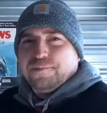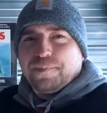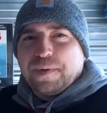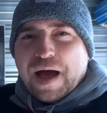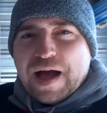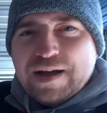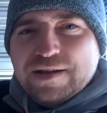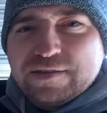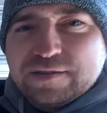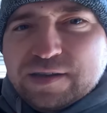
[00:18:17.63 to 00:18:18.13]
your
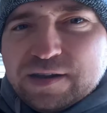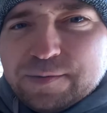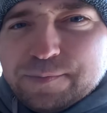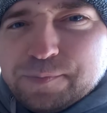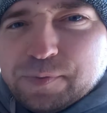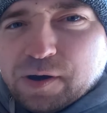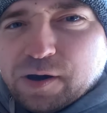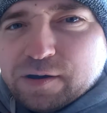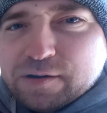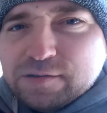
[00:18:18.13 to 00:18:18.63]
box set
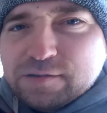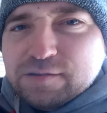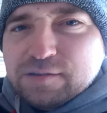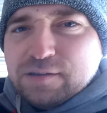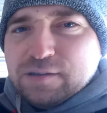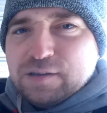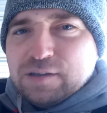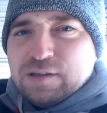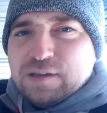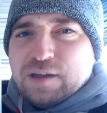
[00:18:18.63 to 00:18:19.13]
of books.
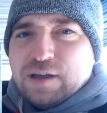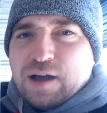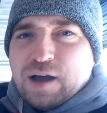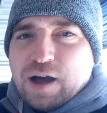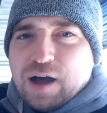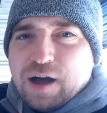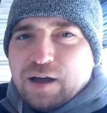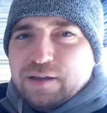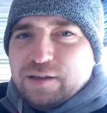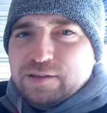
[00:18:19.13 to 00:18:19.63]

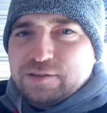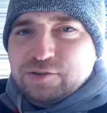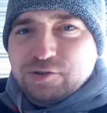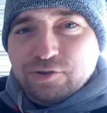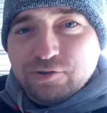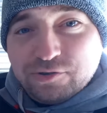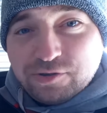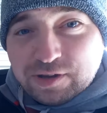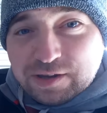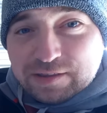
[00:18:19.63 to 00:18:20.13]
It's
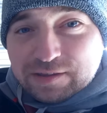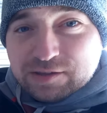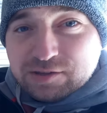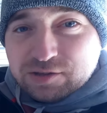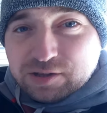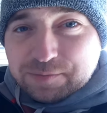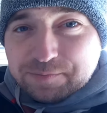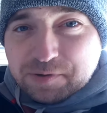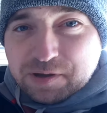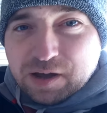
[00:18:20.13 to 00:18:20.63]
usually in the
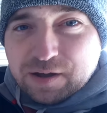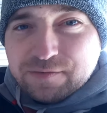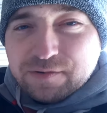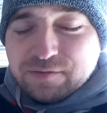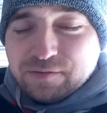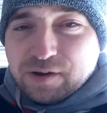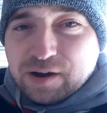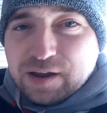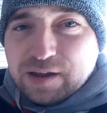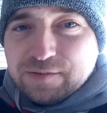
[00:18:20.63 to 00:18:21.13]
slip cover,
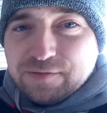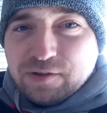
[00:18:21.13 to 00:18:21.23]
right?